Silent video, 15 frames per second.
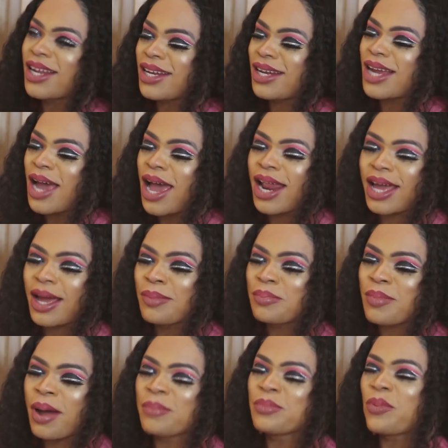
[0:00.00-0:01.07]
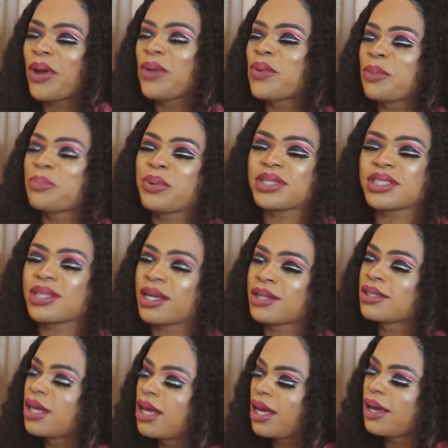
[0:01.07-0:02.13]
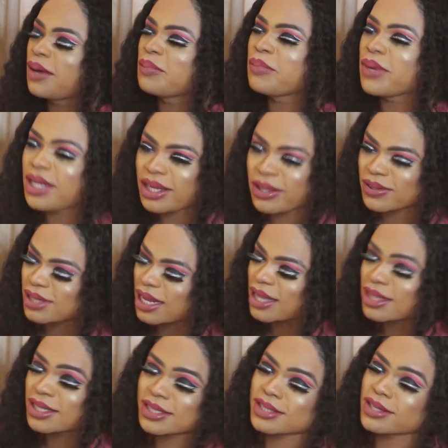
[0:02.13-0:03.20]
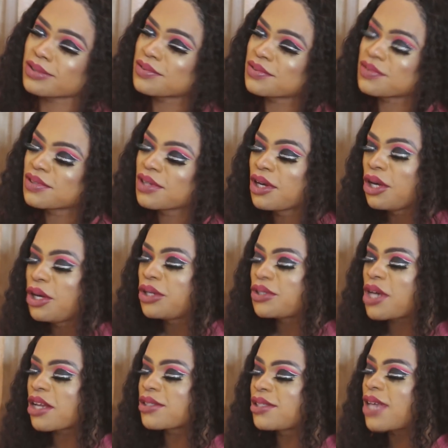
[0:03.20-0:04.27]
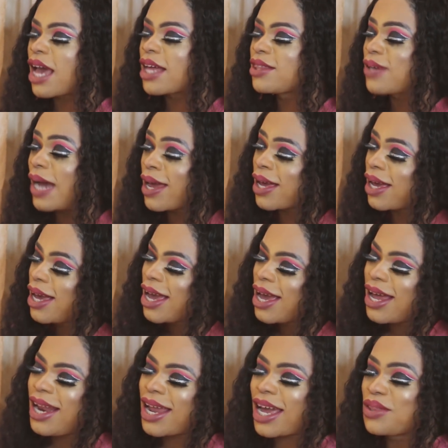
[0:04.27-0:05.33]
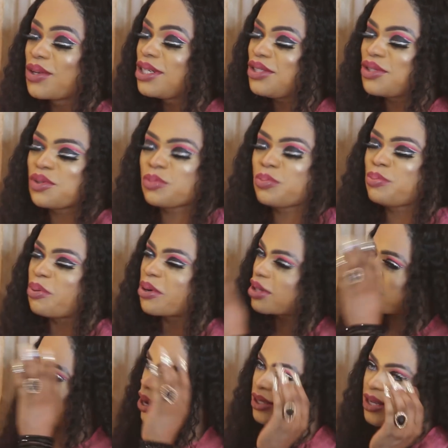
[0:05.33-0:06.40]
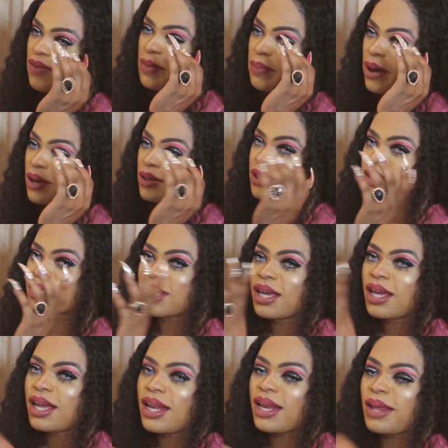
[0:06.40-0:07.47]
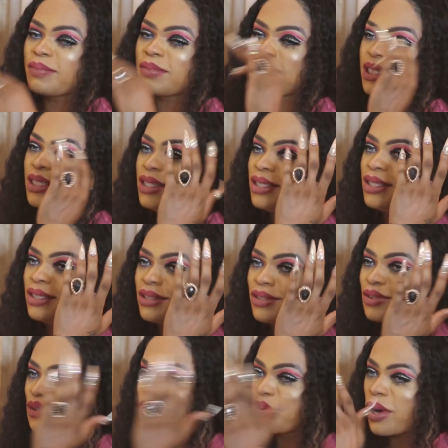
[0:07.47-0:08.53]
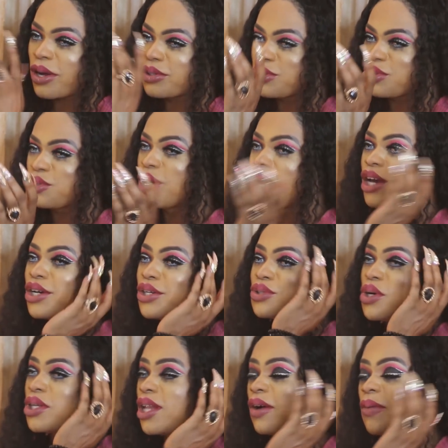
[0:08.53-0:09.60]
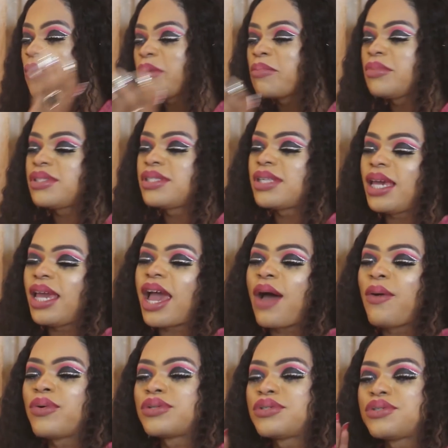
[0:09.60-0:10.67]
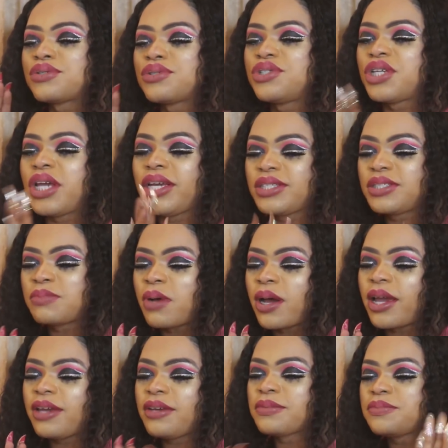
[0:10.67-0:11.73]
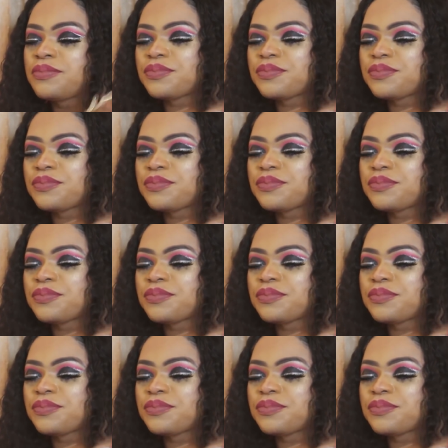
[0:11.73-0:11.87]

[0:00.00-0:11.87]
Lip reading: like I'm way preacher than many girls like this stuff. So I don't need to bother myself about, let me go and do. The reason that will make me say I want to change my